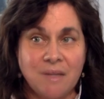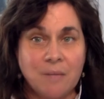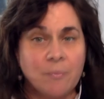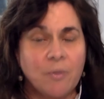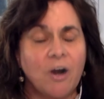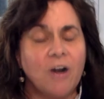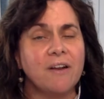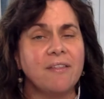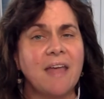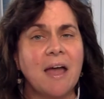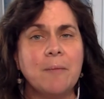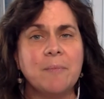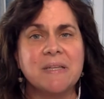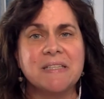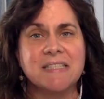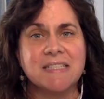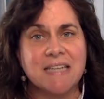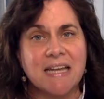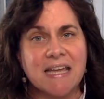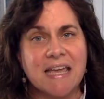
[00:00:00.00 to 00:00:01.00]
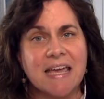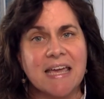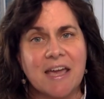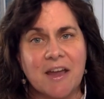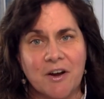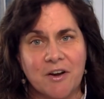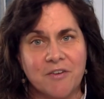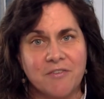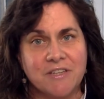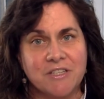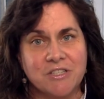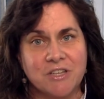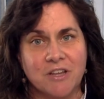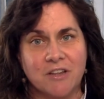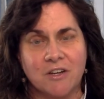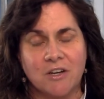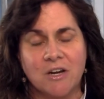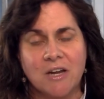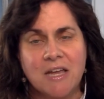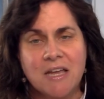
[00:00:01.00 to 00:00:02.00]
Part of that means taking care of each
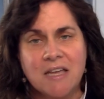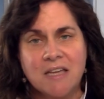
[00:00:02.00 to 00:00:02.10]
other.